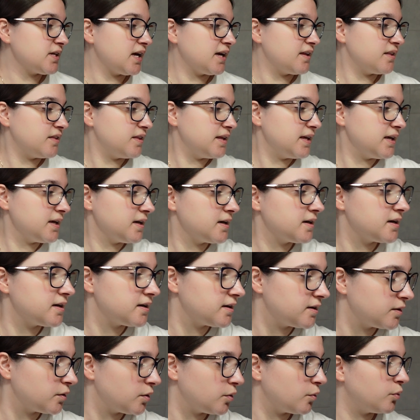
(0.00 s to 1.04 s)
I think,
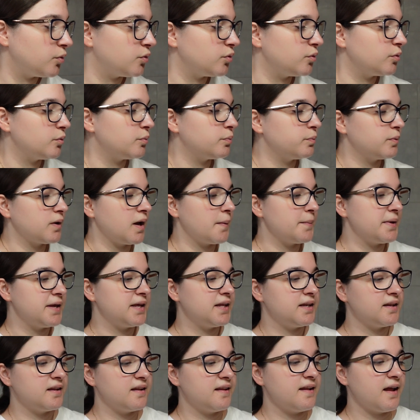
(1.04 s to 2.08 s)
will come
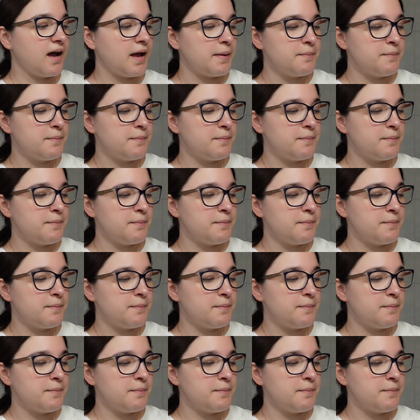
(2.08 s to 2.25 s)
in.